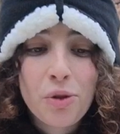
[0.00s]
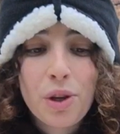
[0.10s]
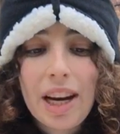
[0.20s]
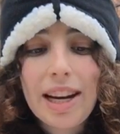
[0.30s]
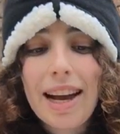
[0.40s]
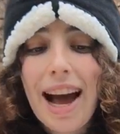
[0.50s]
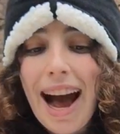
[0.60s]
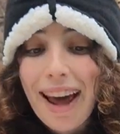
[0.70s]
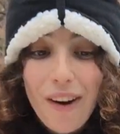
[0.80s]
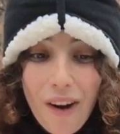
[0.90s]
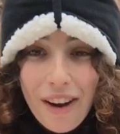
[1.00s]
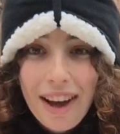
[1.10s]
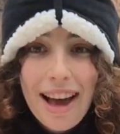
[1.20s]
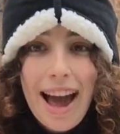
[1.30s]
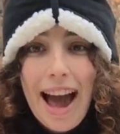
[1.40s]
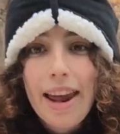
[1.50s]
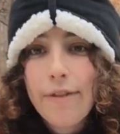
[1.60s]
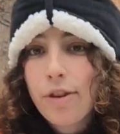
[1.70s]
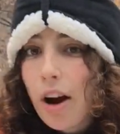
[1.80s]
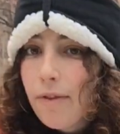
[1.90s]
create at all. And
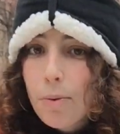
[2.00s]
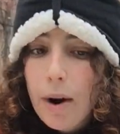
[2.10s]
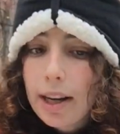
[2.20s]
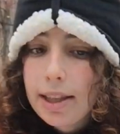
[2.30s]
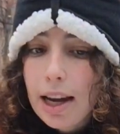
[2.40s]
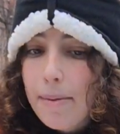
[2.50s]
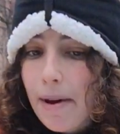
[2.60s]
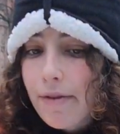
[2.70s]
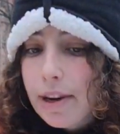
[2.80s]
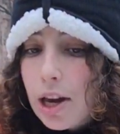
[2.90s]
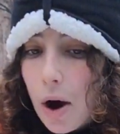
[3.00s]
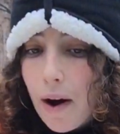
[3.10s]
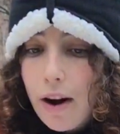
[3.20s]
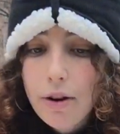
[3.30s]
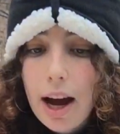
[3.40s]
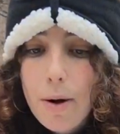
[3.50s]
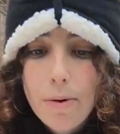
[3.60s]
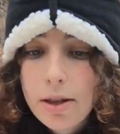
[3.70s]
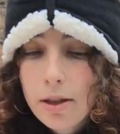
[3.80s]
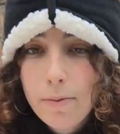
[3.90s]
if not for wanting to get my video out, I
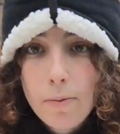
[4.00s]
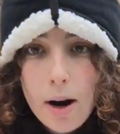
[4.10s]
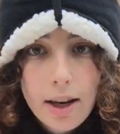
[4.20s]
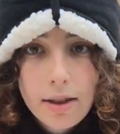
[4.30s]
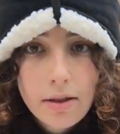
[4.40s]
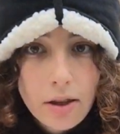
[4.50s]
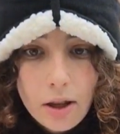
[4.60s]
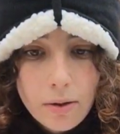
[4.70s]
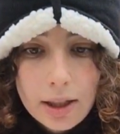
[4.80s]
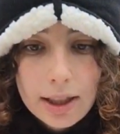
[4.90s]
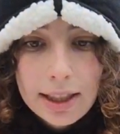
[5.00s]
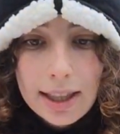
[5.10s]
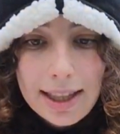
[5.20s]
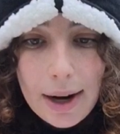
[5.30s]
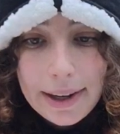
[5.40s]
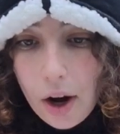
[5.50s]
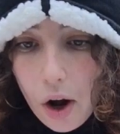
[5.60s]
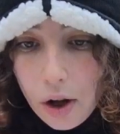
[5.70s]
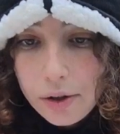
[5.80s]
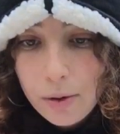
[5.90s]
wouldn't have wanted, to sit down at
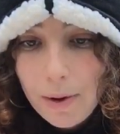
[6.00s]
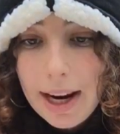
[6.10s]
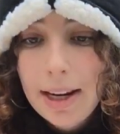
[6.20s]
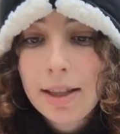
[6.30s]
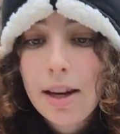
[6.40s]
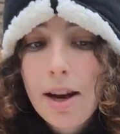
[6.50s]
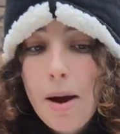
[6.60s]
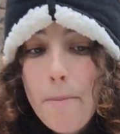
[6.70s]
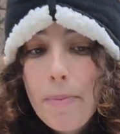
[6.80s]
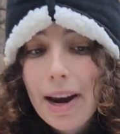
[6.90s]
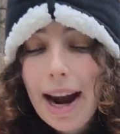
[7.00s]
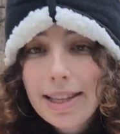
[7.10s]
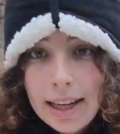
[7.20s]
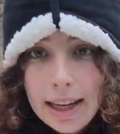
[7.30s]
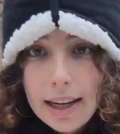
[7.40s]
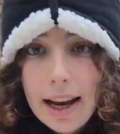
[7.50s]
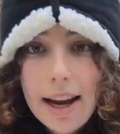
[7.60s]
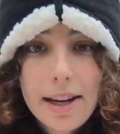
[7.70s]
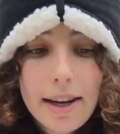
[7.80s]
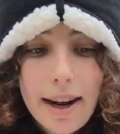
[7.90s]
all to write. But I did,
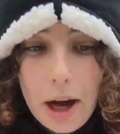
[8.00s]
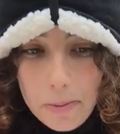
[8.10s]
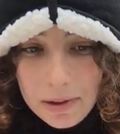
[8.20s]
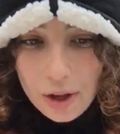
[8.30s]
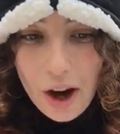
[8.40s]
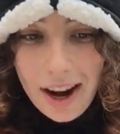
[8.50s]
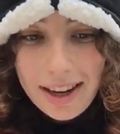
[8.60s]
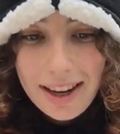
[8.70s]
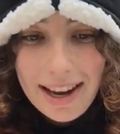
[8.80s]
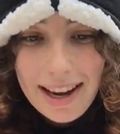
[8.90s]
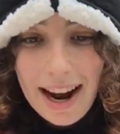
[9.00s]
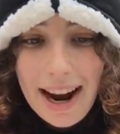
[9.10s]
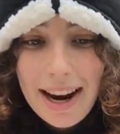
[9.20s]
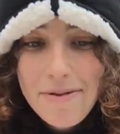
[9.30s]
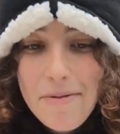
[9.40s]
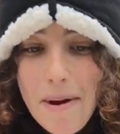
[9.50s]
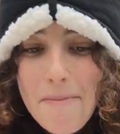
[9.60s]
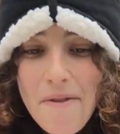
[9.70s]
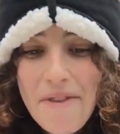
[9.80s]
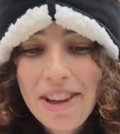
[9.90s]
and it helped a lot. And I
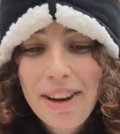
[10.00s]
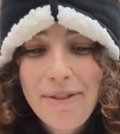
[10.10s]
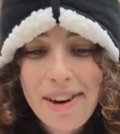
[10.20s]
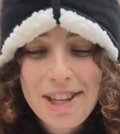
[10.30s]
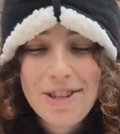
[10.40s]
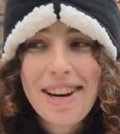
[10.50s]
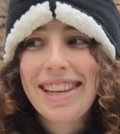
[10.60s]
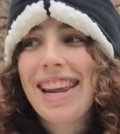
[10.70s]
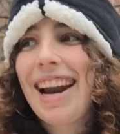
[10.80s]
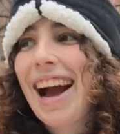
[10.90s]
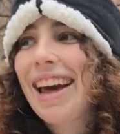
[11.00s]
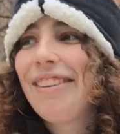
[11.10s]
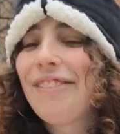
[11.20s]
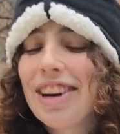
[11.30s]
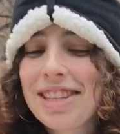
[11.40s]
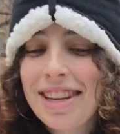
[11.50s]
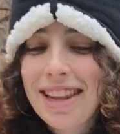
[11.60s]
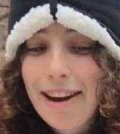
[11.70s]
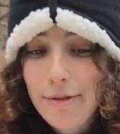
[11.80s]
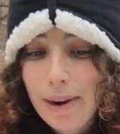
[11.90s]
remember feeling frustrated that I hadn't written
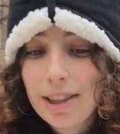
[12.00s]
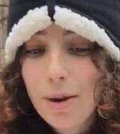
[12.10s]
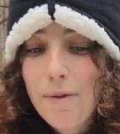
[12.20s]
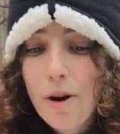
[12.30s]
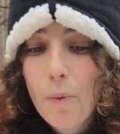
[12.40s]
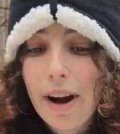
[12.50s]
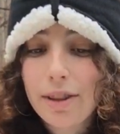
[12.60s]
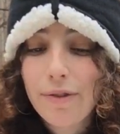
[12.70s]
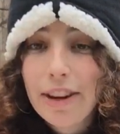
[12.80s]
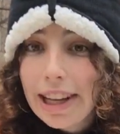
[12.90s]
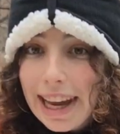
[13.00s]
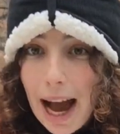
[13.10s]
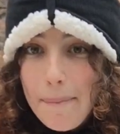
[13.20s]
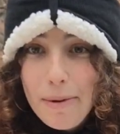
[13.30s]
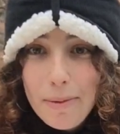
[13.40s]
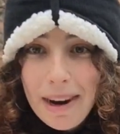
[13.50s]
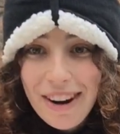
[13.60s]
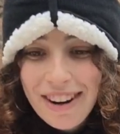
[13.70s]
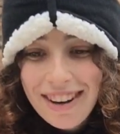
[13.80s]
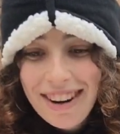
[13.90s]
that voiceover when I was feeling happy with my
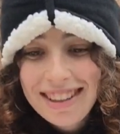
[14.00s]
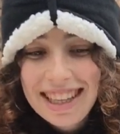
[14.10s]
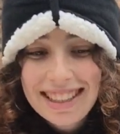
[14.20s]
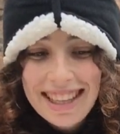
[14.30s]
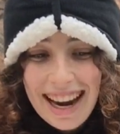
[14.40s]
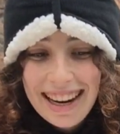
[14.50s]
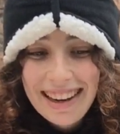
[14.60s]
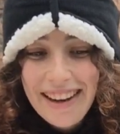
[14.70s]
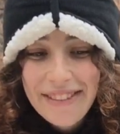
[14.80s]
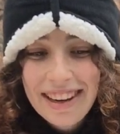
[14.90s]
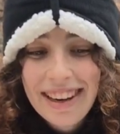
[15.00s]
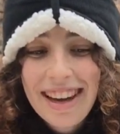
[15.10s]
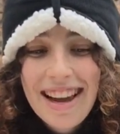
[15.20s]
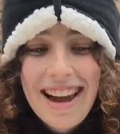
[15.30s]
art on days 10 and 11.